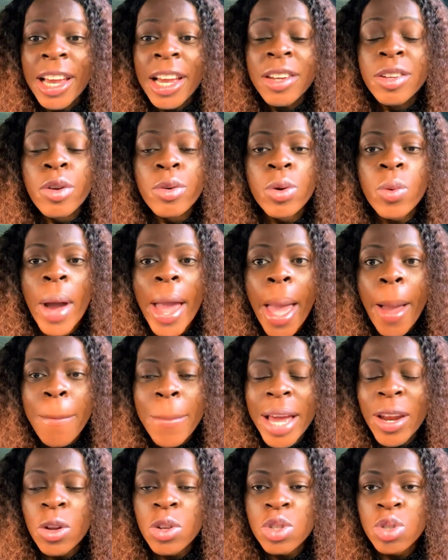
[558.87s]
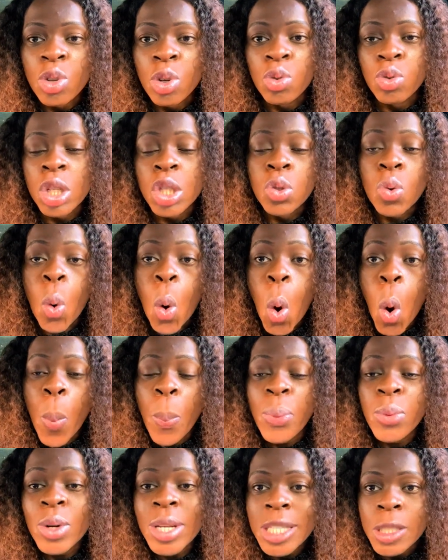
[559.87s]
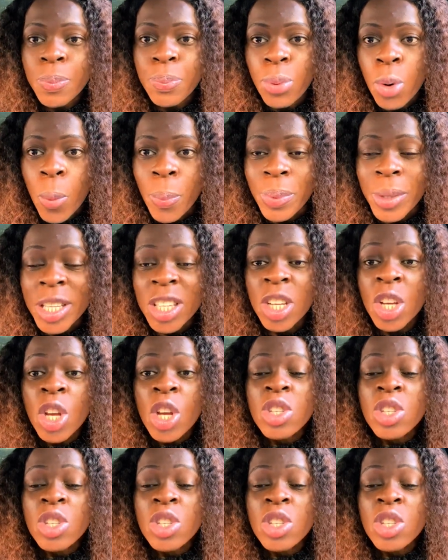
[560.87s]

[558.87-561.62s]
They require minor surgery to open it properly